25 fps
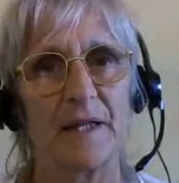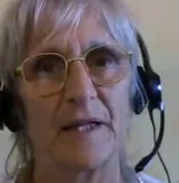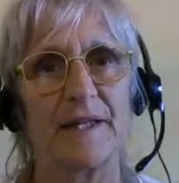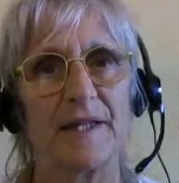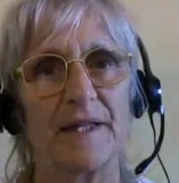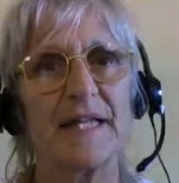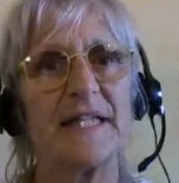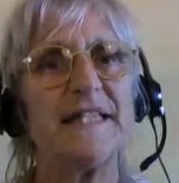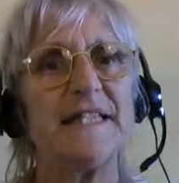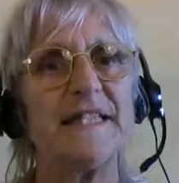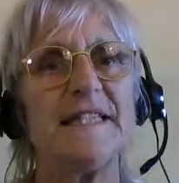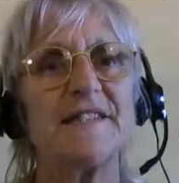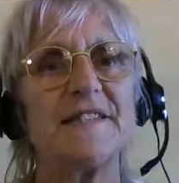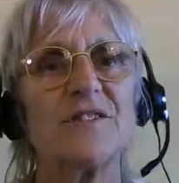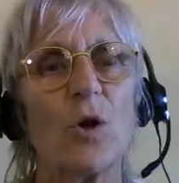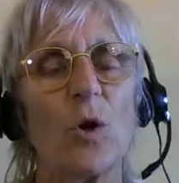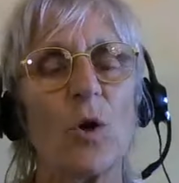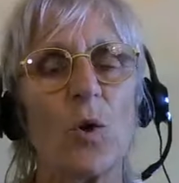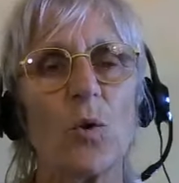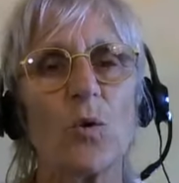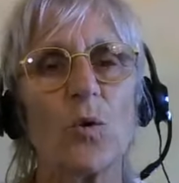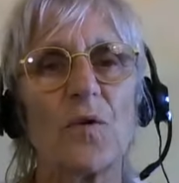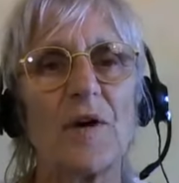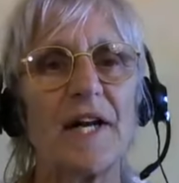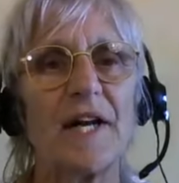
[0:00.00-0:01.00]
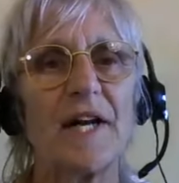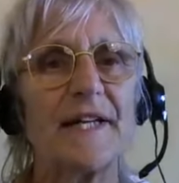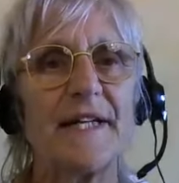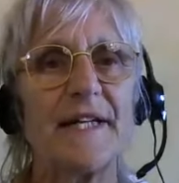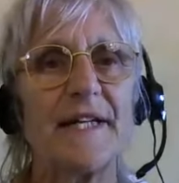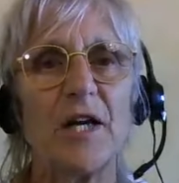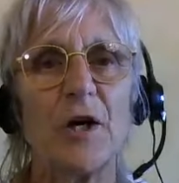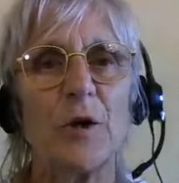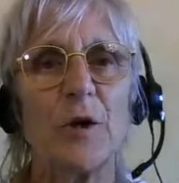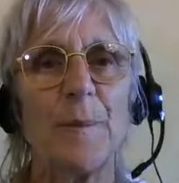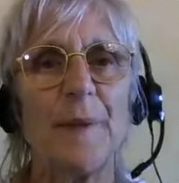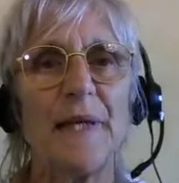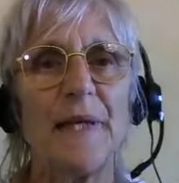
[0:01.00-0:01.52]
There is already
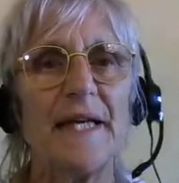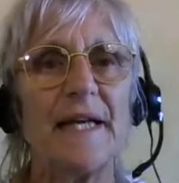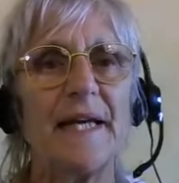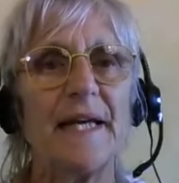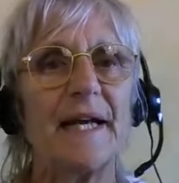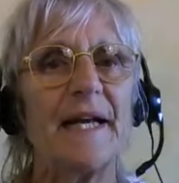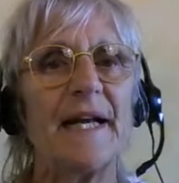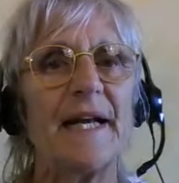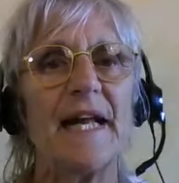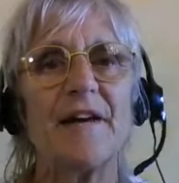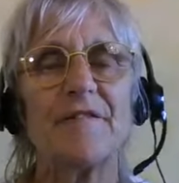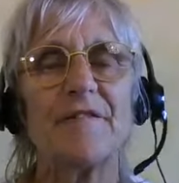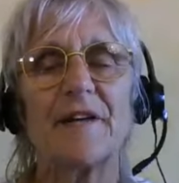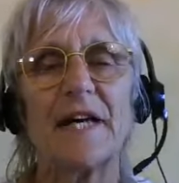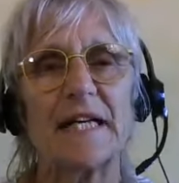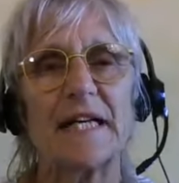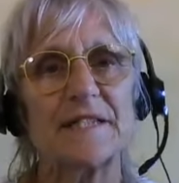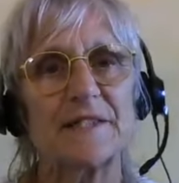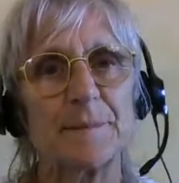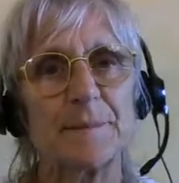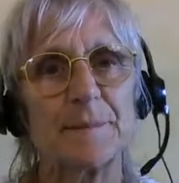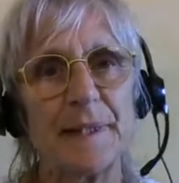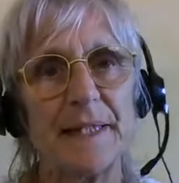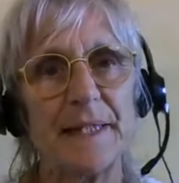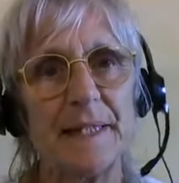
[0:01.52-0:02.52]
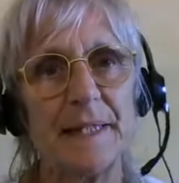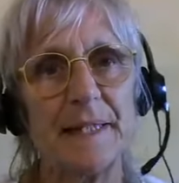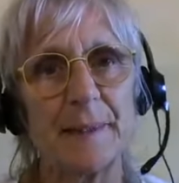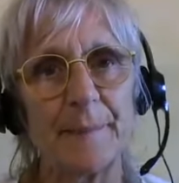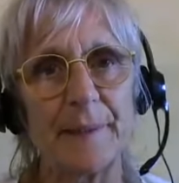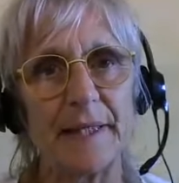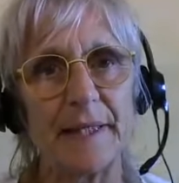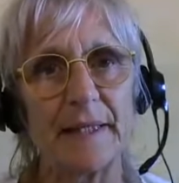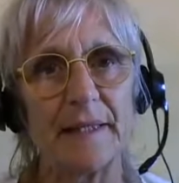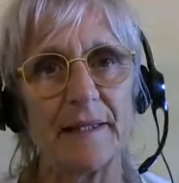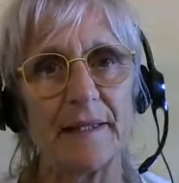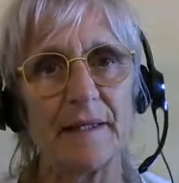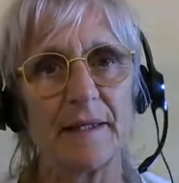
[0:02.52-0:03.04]
no me. There never has been a
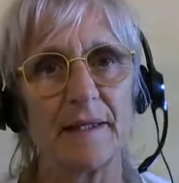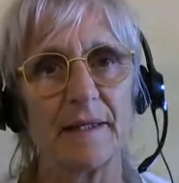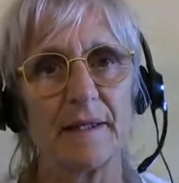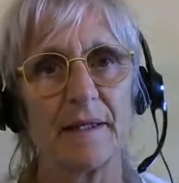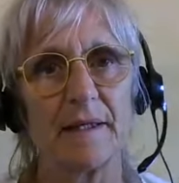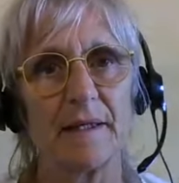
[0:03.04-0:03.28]
me.